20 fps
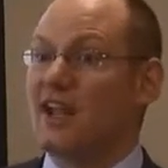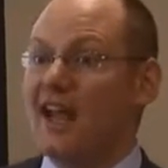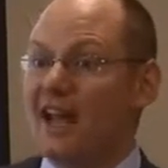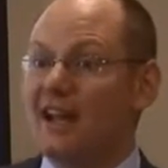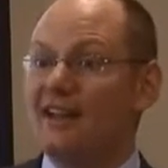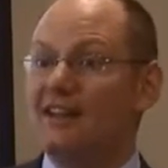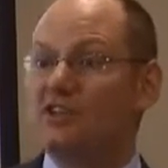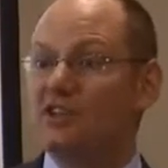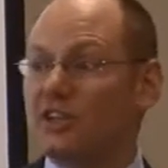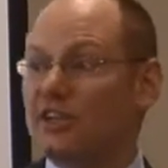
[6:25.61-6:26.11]

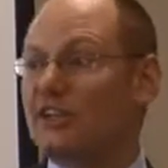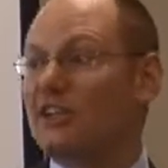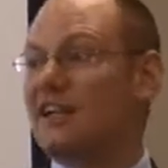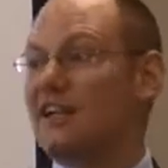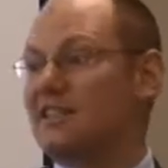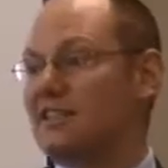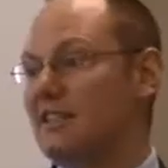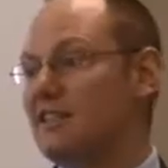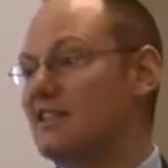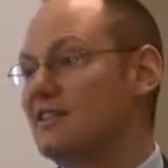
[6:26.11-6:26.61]
And during the
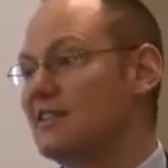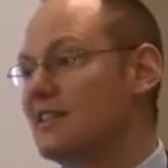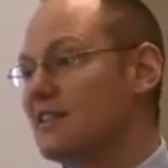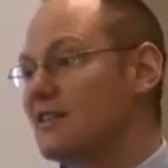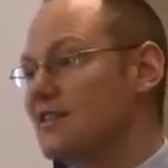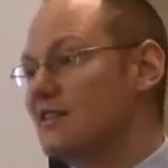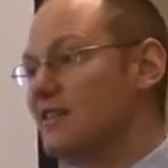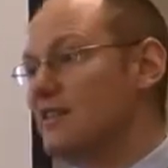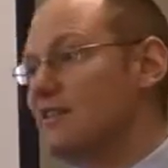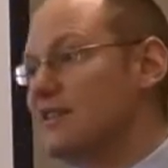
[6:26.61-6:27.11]

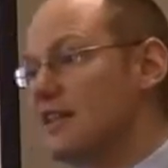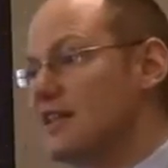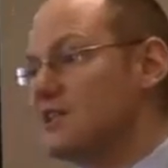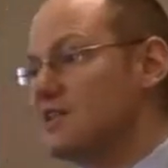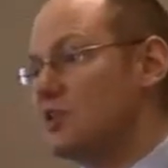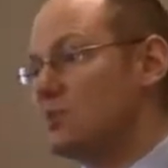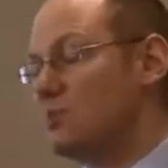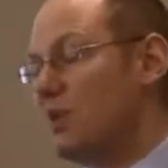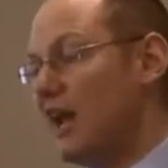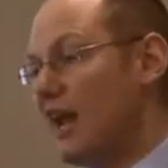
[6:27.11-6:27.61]
1960s,
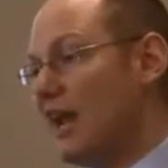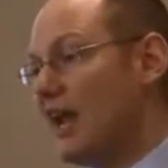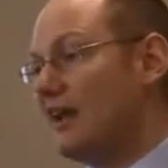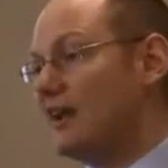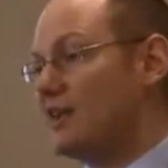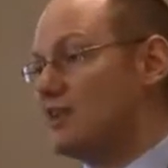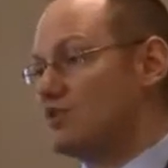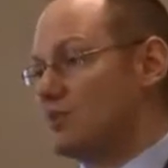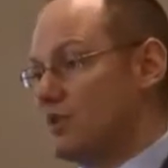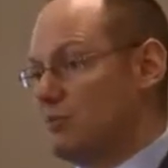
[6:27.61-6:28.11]
as
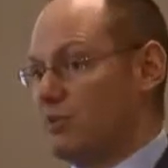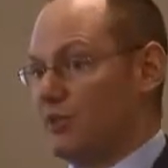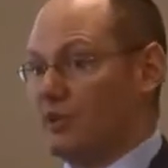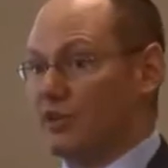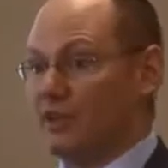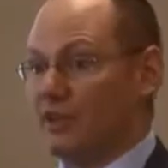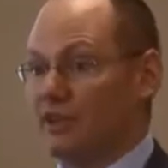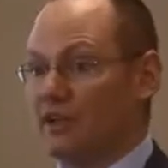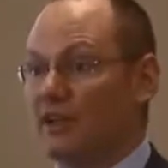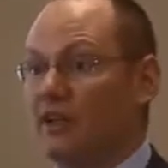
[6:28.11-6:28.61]
Japan is
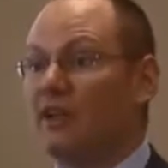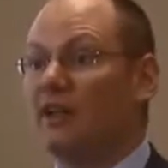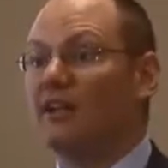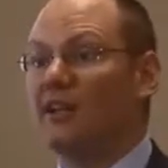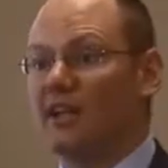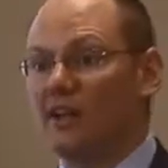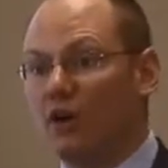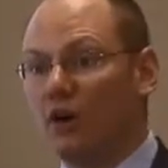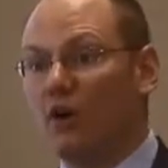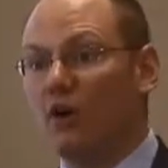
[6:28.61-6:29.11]
rebuilding,
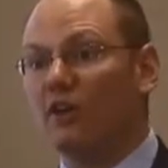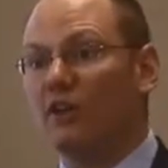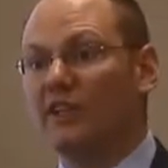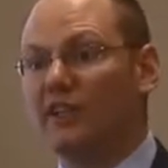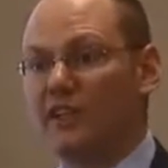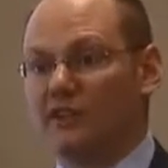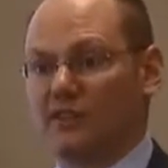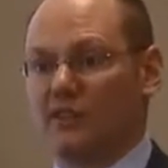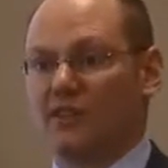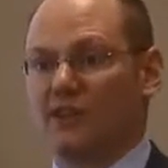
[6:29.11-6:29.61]
they
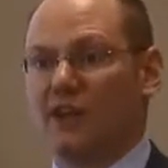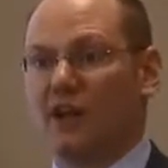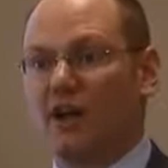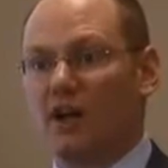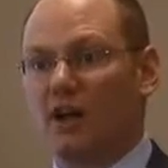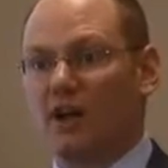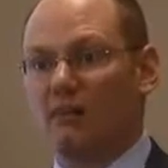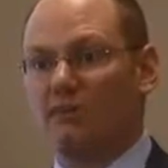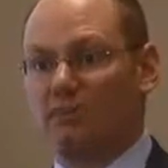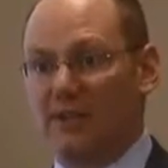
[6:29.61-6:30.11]
only
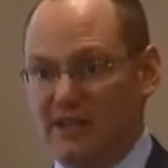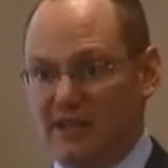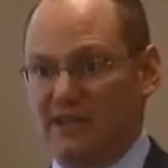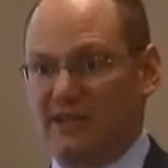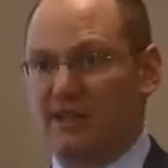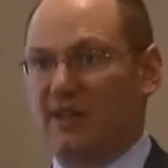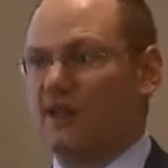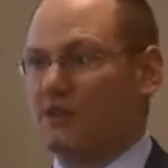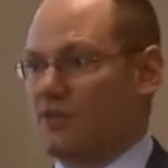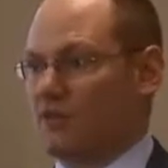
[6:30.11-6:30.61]
install
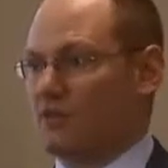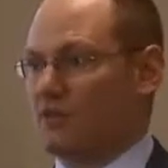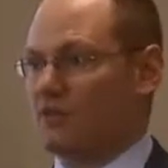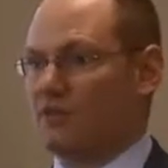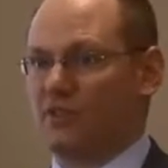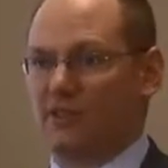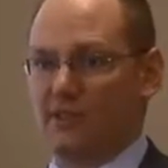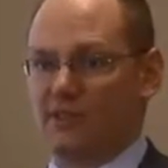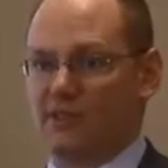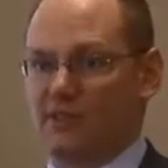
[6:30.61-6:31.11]
basic oxygen
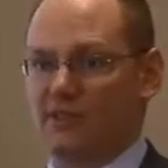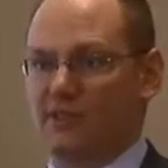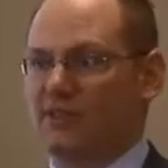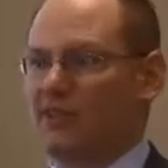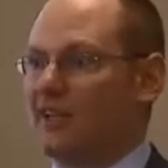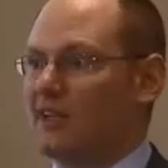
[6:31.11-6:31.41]
furnaces.